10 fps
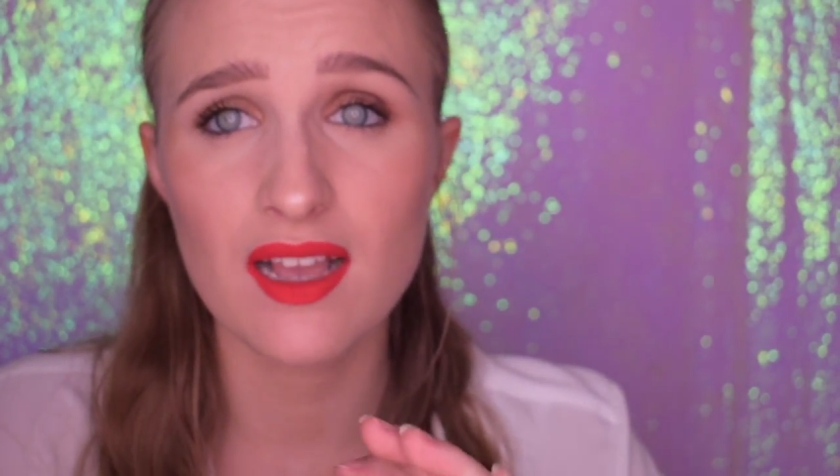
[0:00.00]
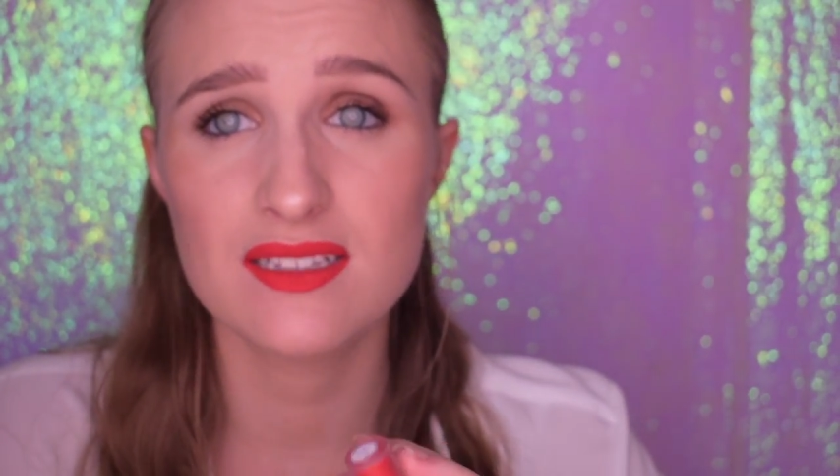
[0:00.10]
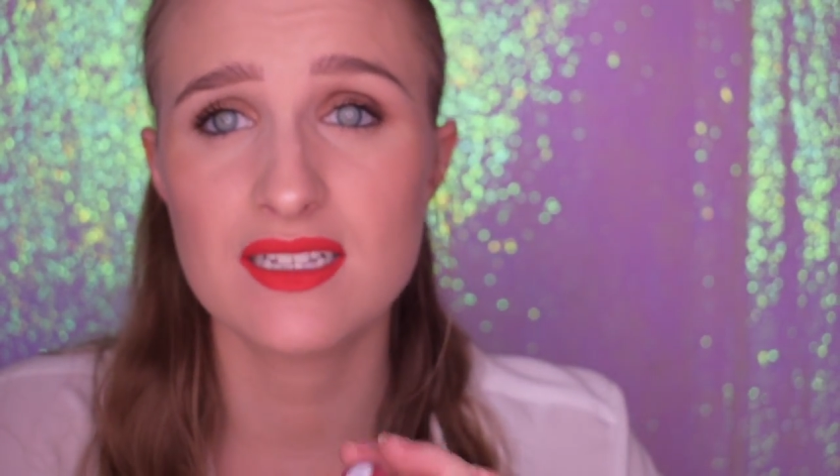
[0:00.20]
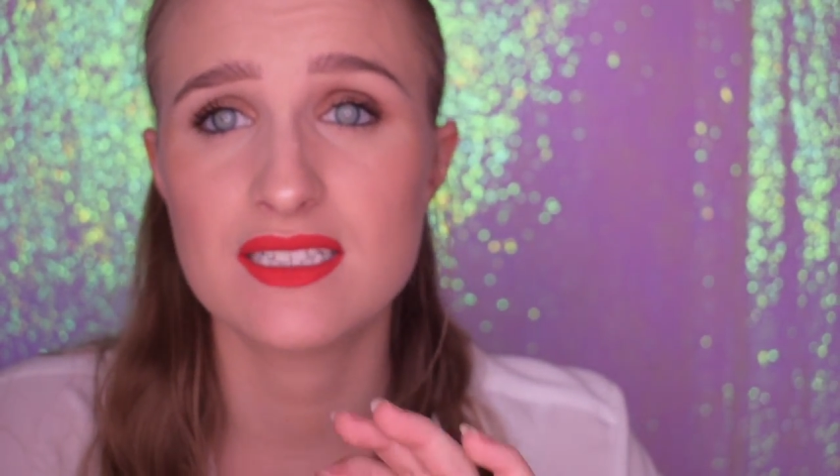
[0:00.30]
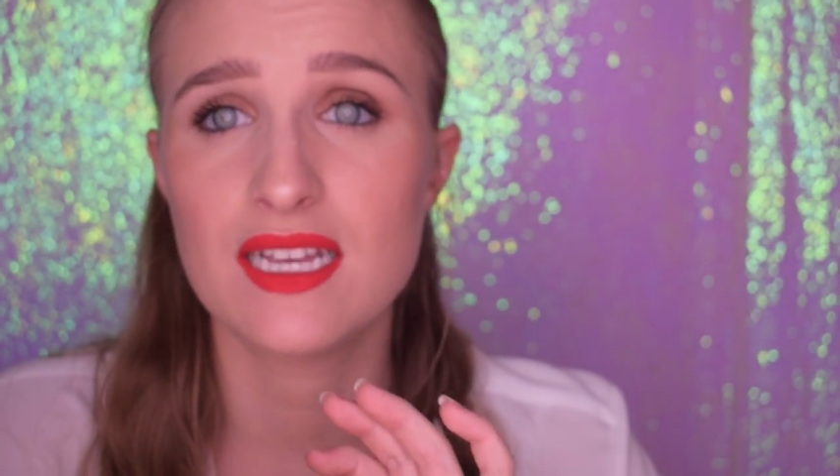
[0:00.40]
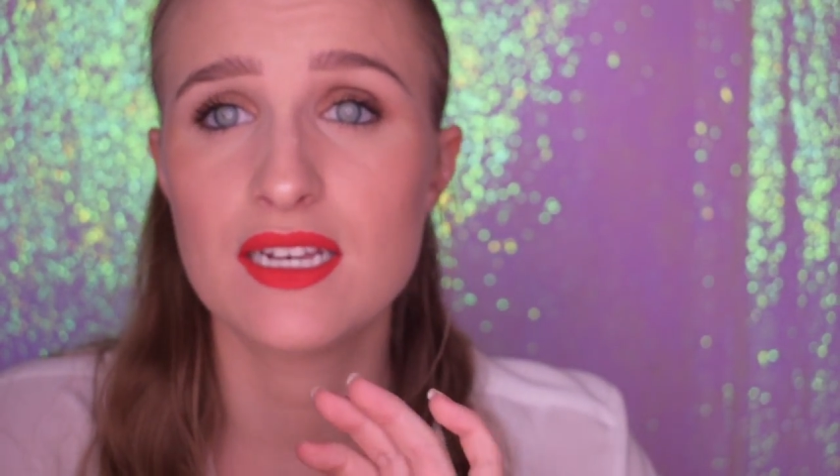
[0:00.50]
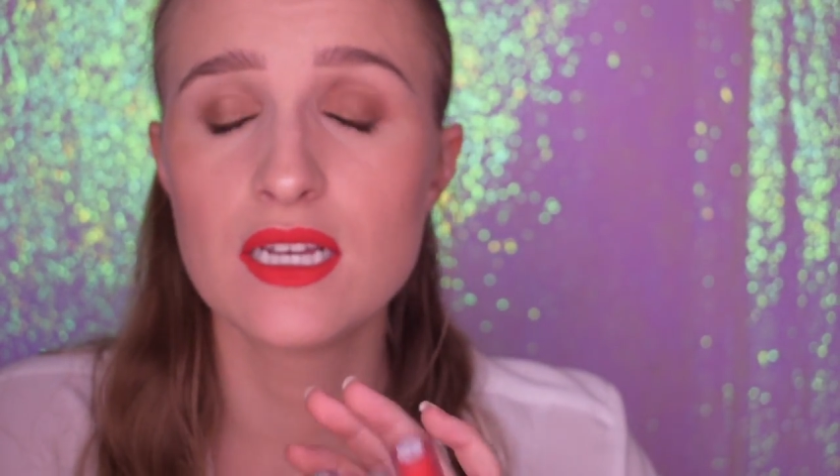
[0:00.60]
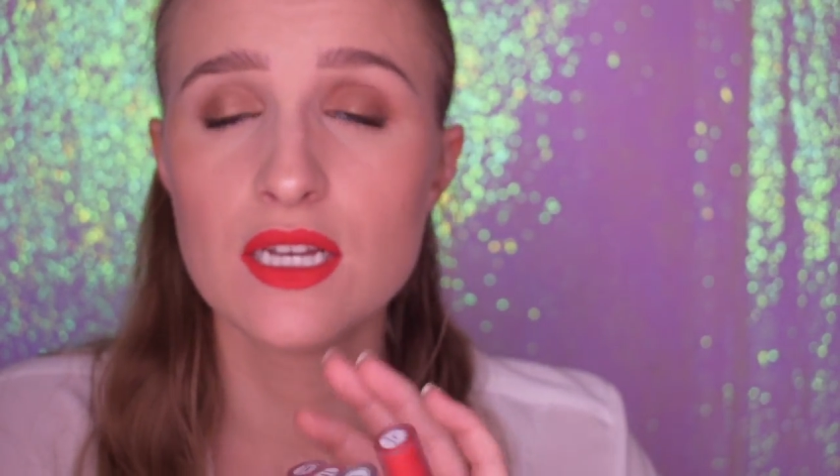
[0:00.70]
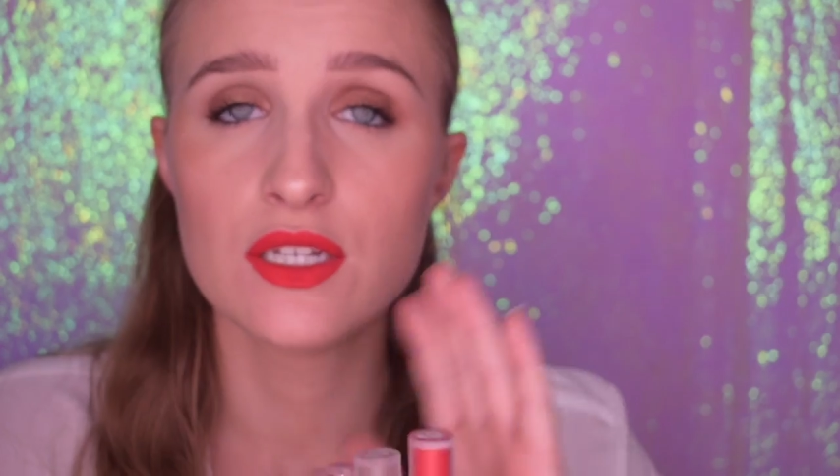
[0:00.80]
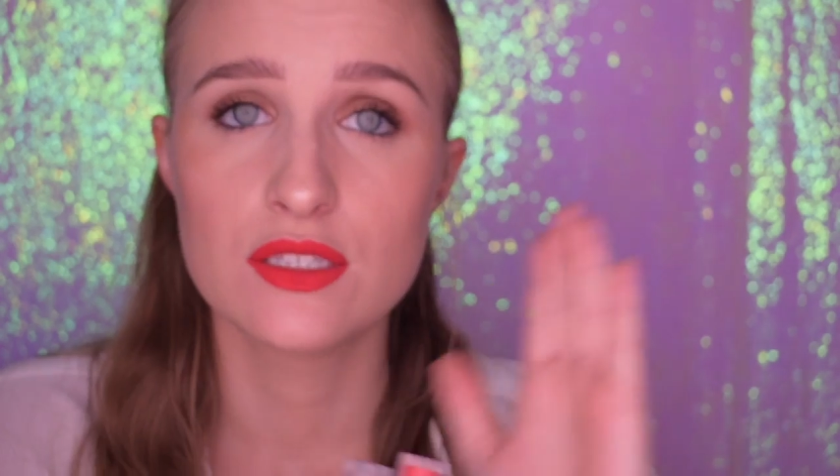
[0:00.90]
As I said,
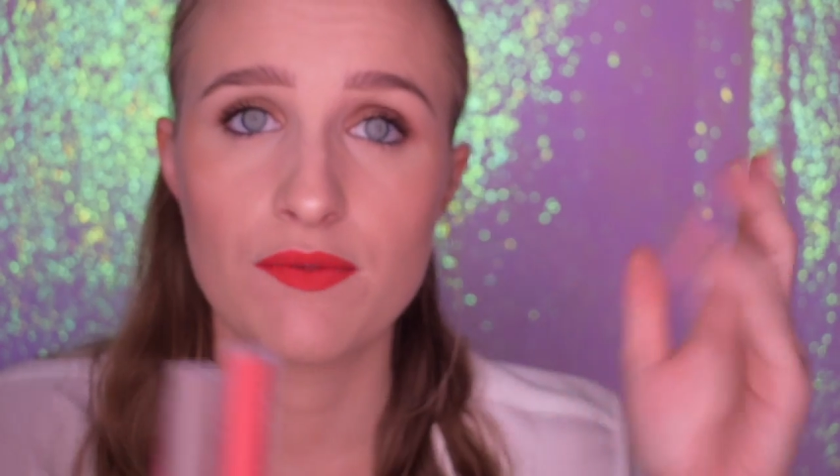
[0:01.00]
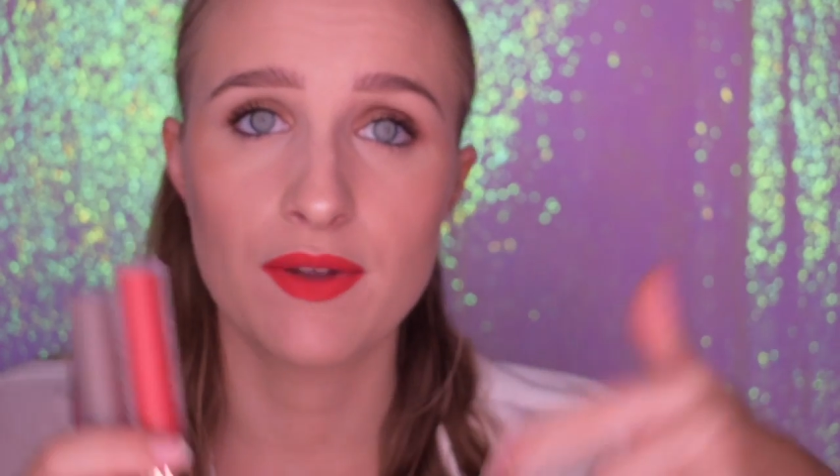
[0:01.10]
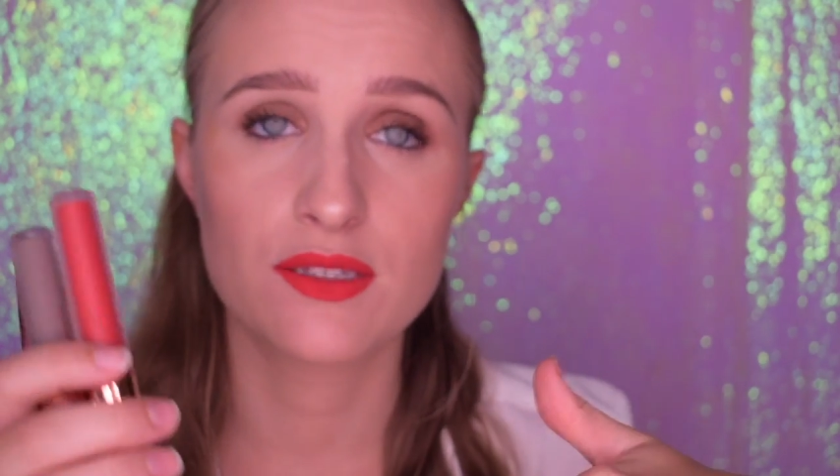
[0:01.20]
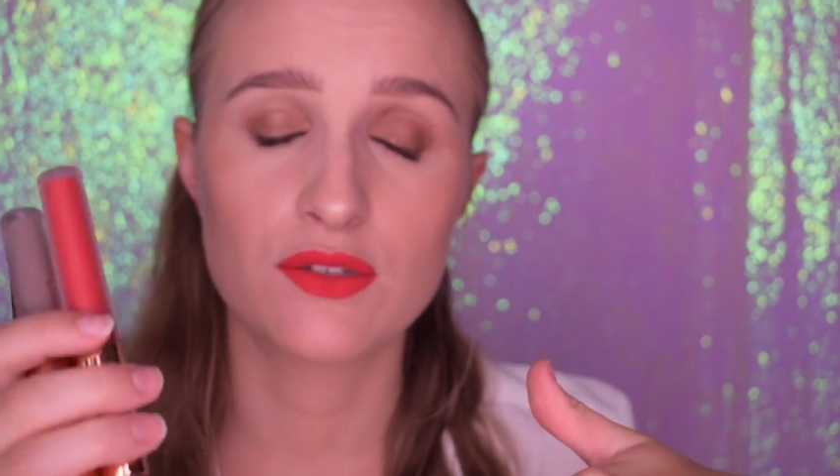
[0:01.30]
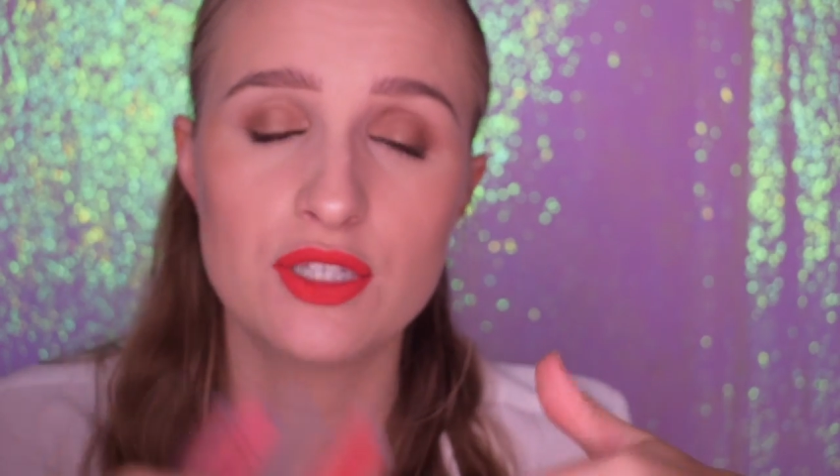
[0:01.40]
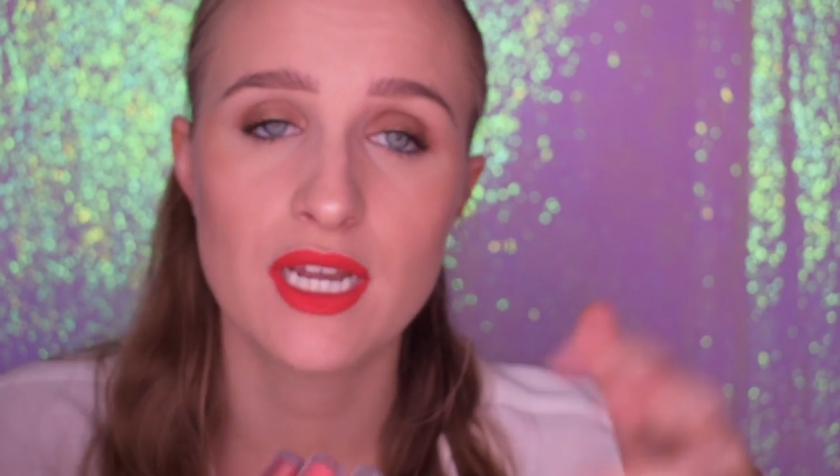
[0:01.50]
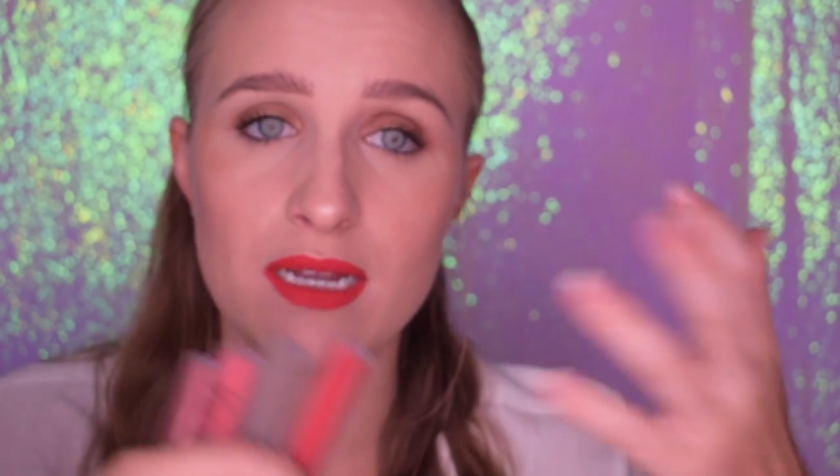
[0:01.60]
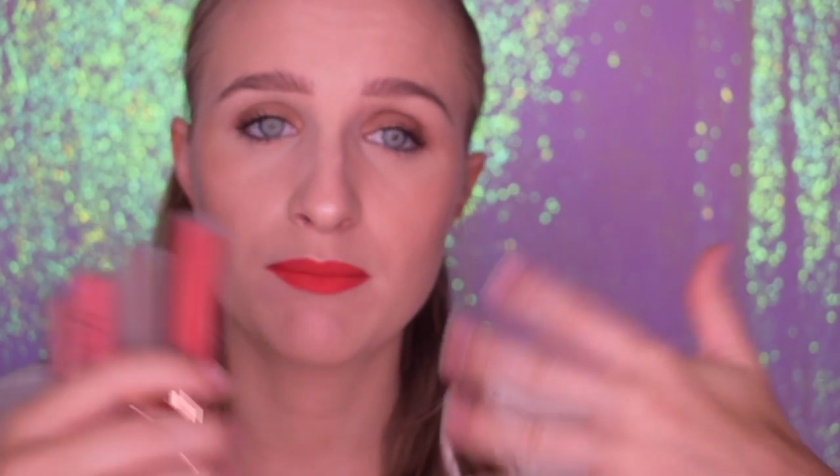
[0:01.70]
don't forget to check